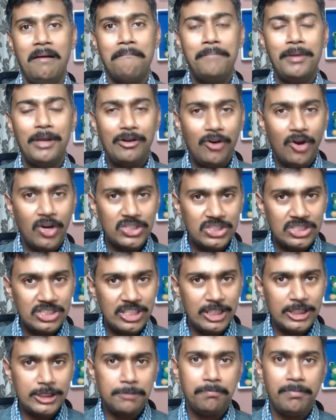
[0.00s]
because
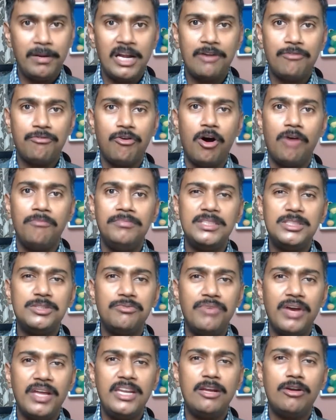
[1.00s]
this platform is
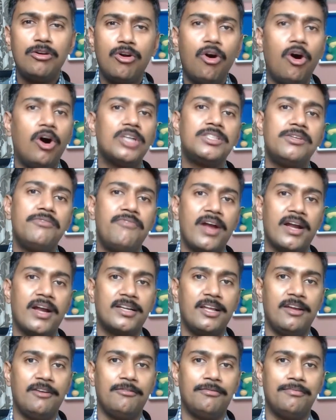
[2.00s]
very cost
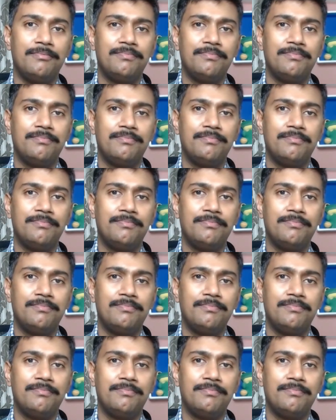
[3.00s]
effective.